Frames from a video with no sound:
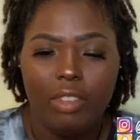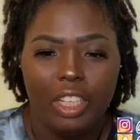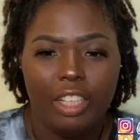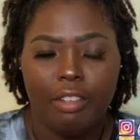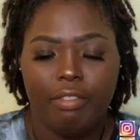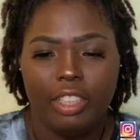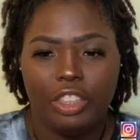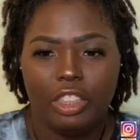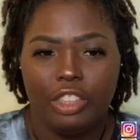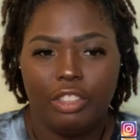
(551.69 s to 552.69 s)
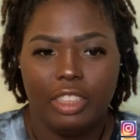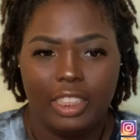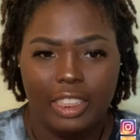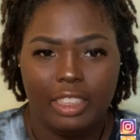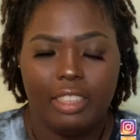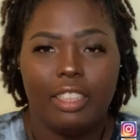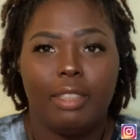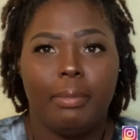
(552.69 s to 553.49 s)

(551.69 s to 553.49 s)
It'll flush out your system.